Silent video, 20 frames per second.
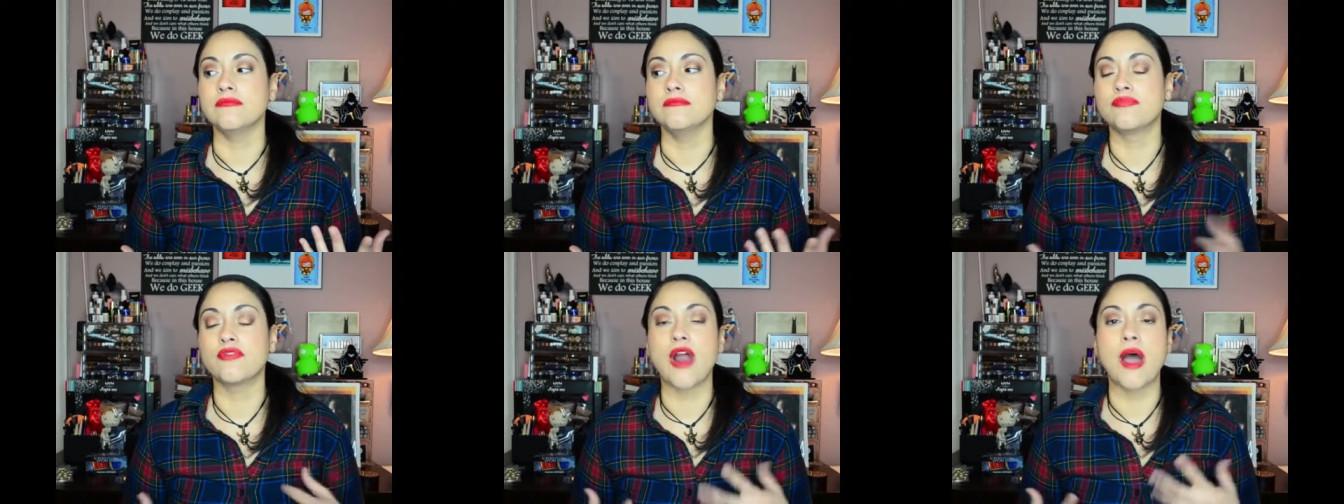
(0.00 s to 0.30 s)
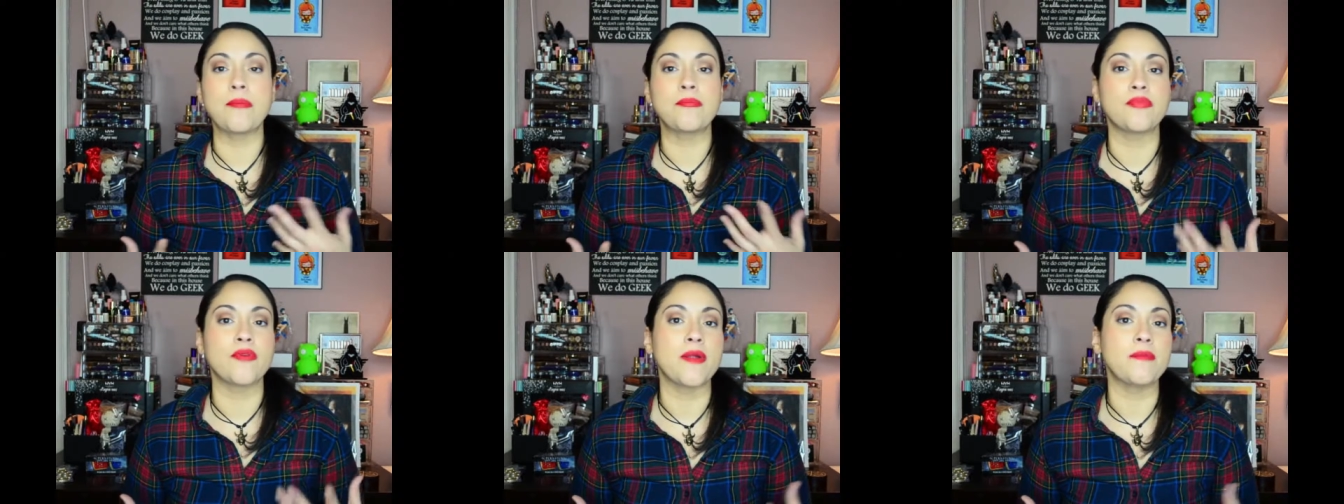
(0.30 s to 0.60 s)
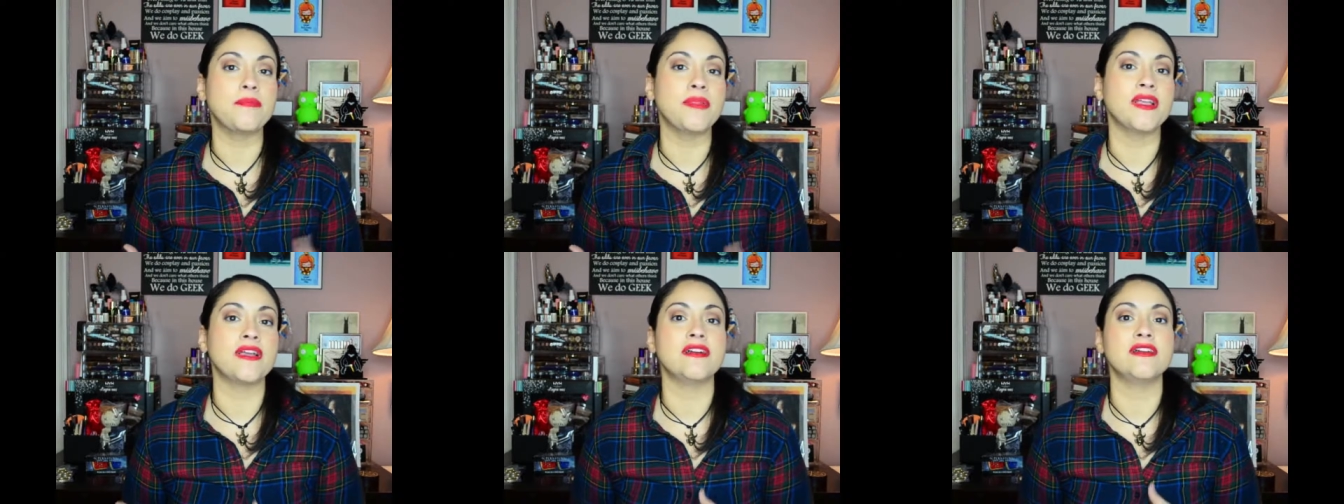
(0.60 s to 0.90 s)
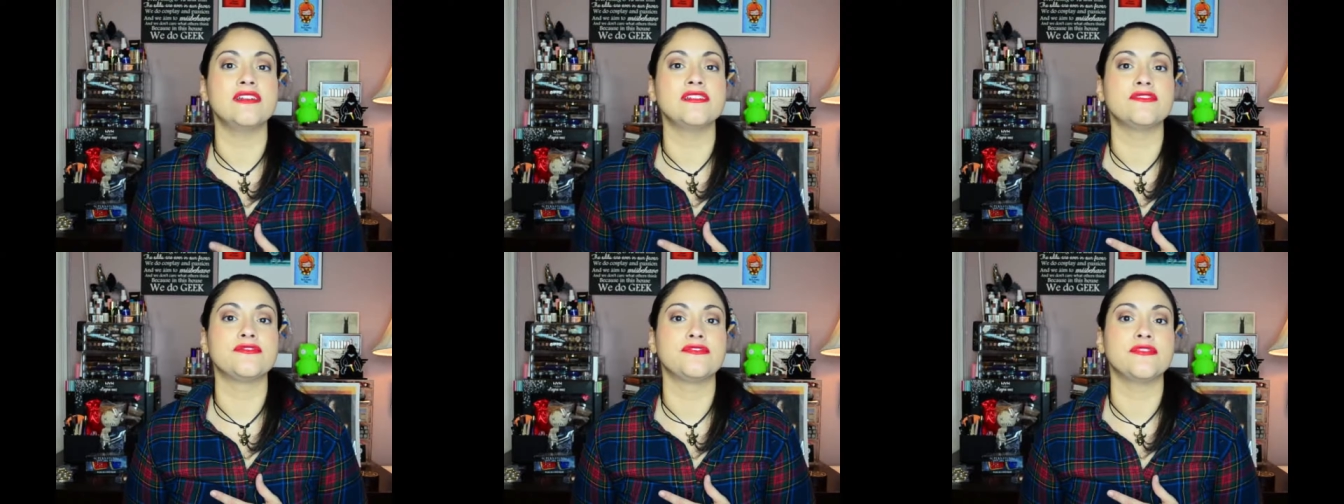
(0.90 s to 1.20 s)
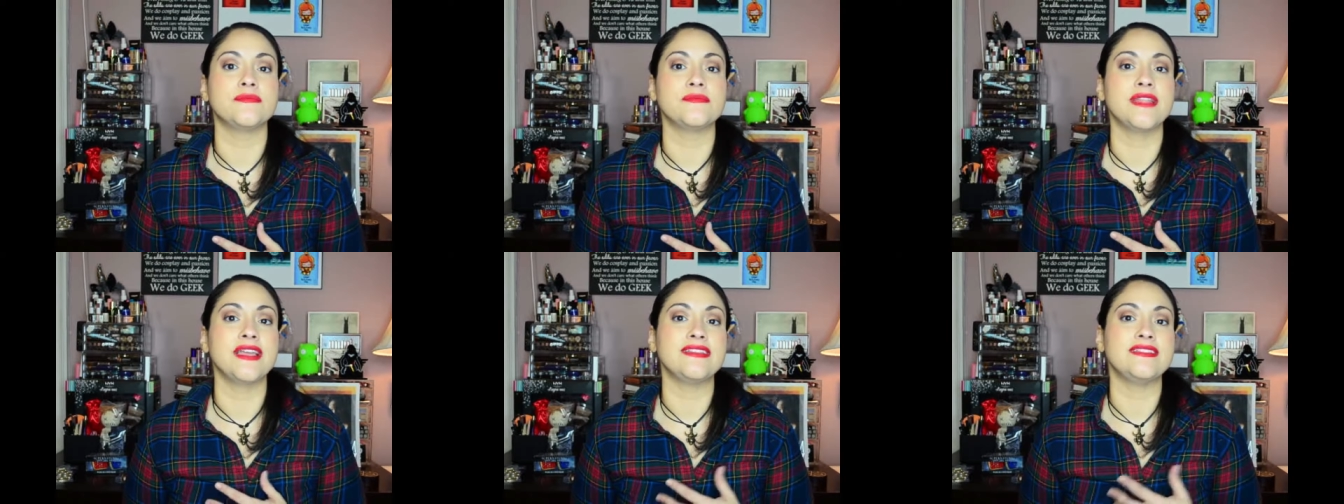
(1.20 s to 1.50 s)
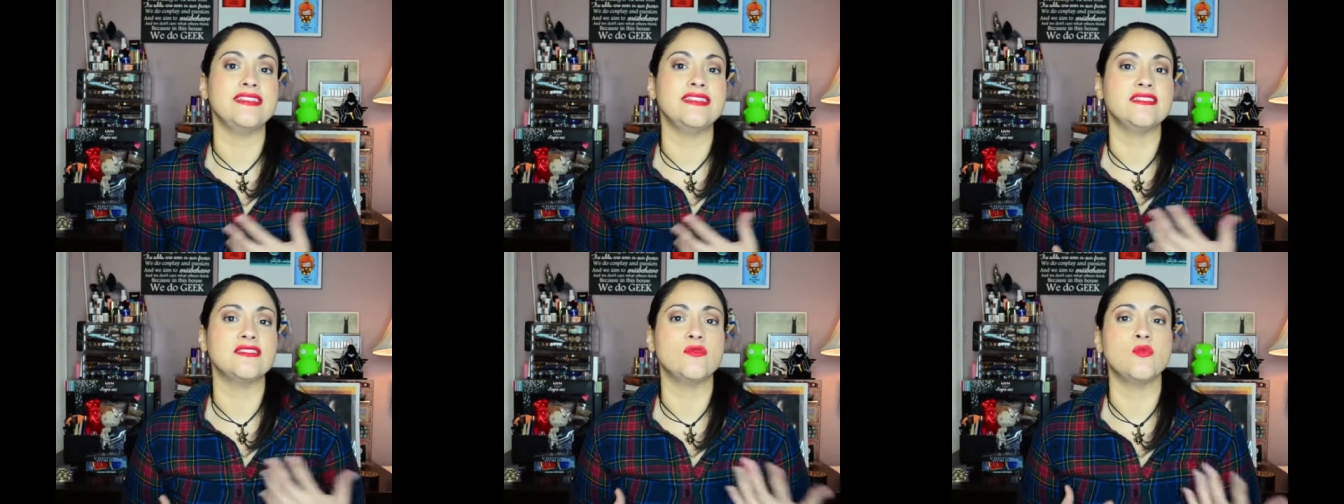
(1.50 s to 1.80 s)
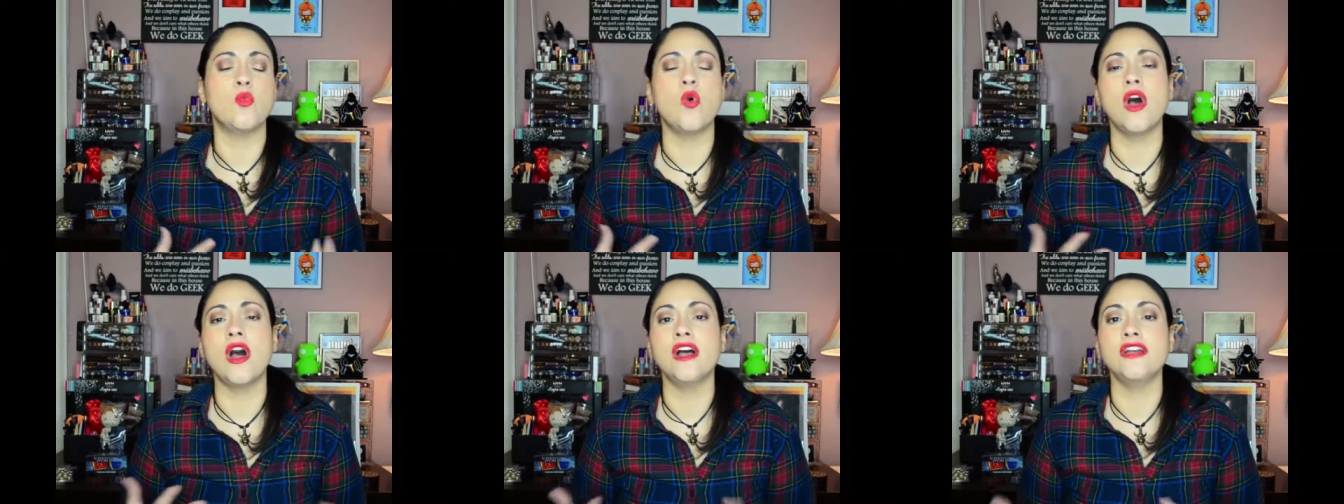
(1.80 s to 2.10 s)
prop replicas from like season
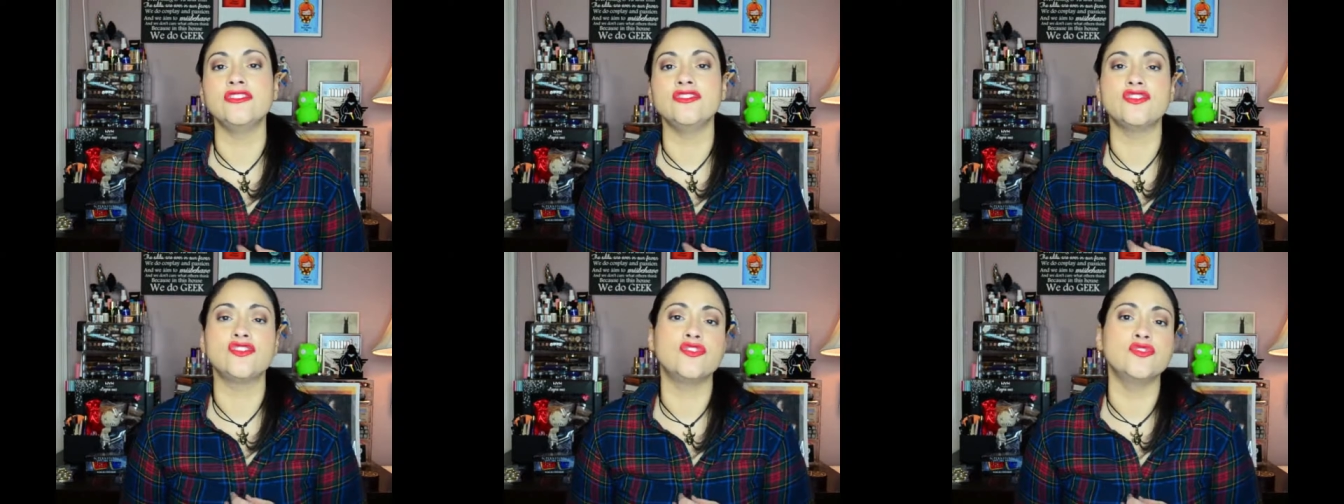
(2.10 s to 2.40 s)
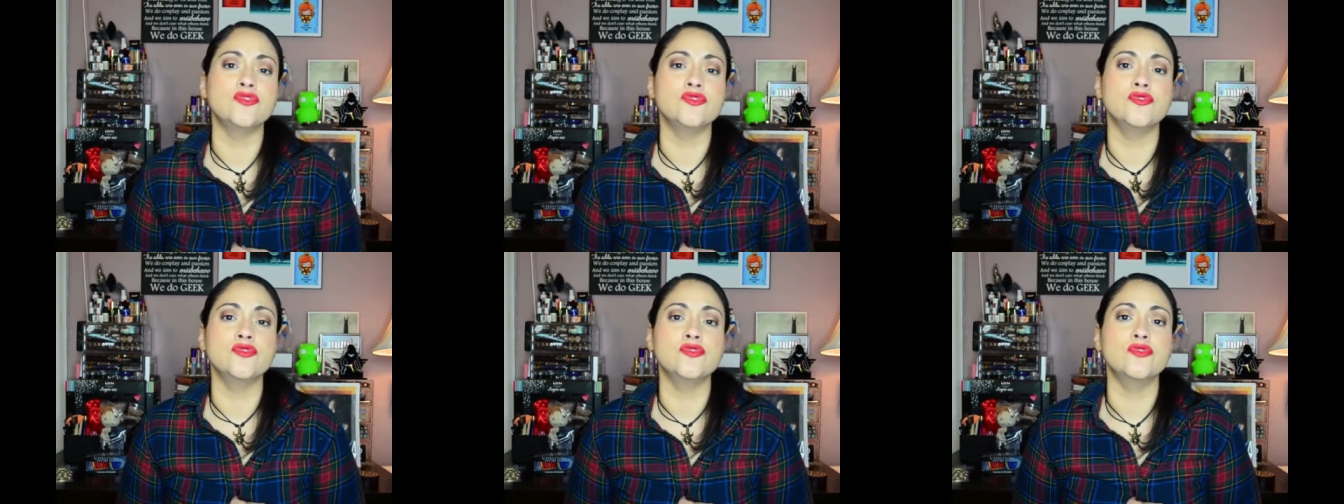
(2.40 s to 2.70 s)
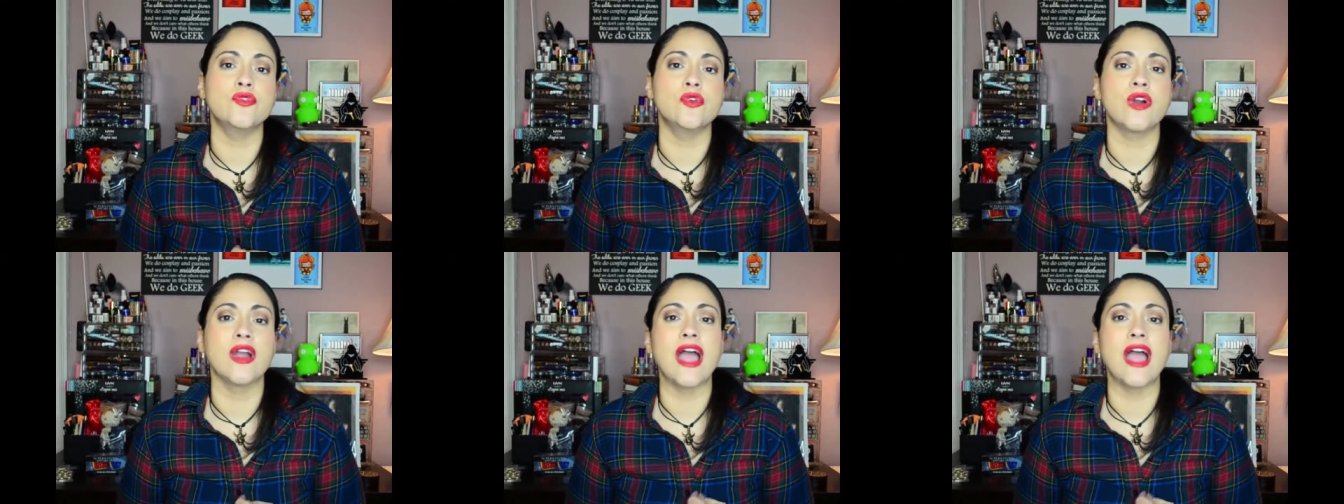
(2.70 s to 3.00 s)
1, 2, or